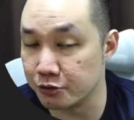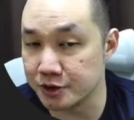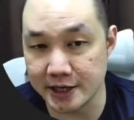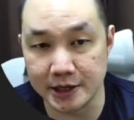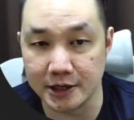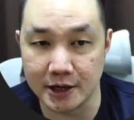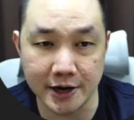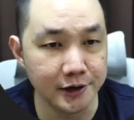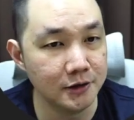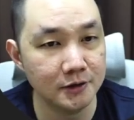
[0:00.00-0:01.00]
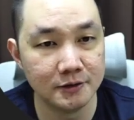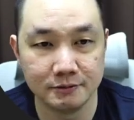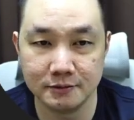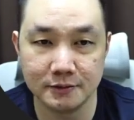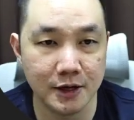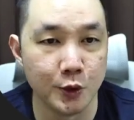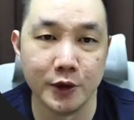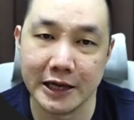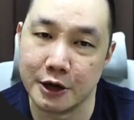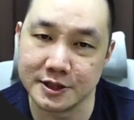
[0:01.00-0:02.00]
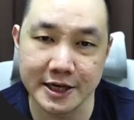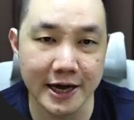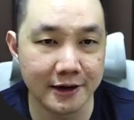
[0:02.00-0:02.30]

stay in denial, it will now say that